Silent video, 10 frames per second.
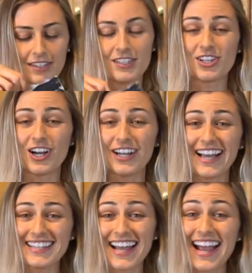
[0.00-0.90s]
sorry
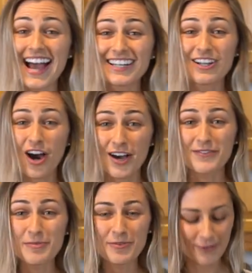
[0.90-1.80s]
guys, I had
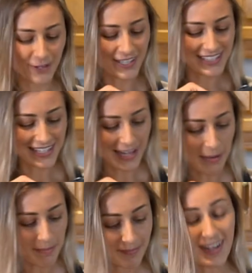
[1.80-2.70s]
coffee before this and
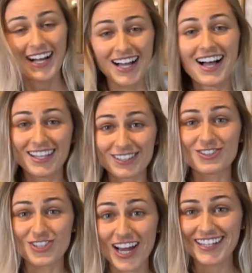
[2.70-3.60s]
I'm a
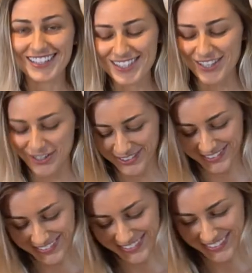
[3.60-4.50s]
little jacked, so
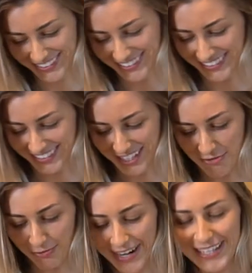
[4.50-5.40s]

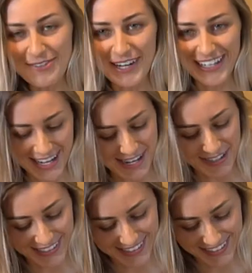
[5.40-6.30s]
ready to work
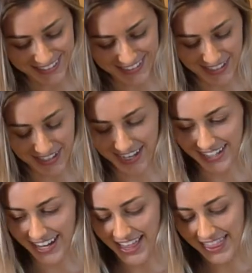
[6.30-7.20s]
out. Okay,
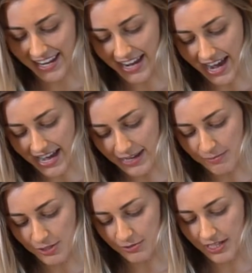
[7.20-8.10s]
and then I
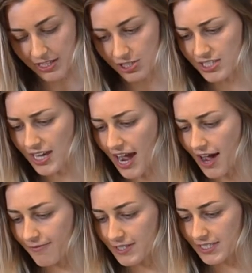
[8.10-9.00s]
am doing just a
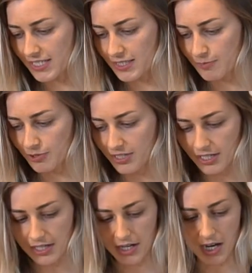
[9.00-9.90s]
half a teaspoon
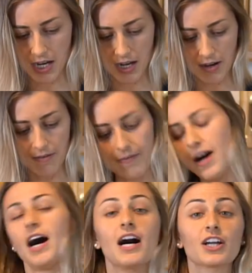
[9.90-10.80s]
here of
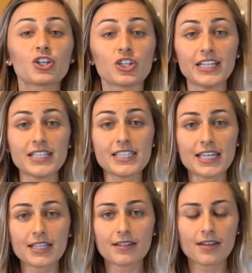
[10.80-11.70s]

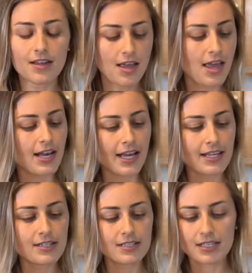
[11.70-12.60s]
creatine, and I
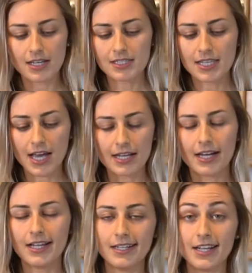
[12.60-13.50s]
can discuss that
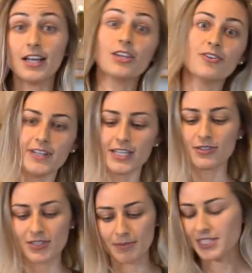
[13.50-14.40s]
on another
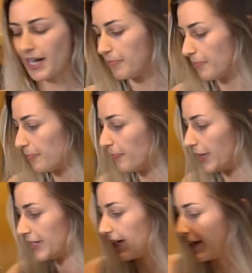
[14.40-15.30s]
video sometime. But